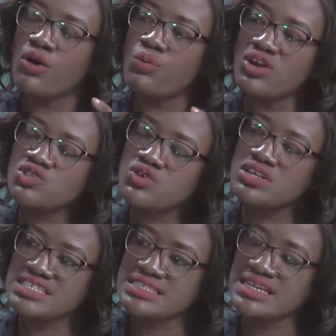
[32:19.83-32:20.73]
what role
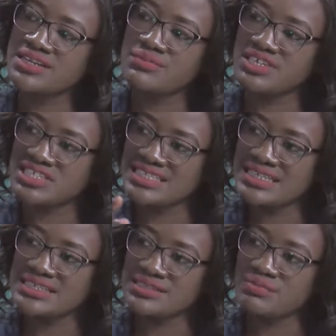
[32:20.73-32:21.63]
does incubation
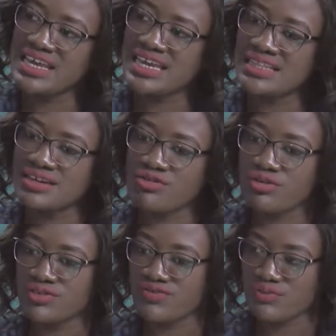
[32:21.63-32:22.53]
centers play in the
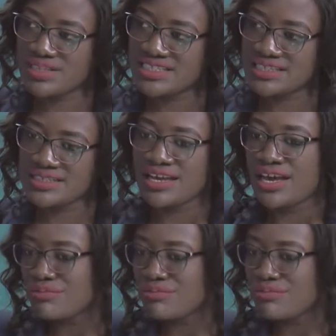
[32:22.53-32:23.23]
growth of a business?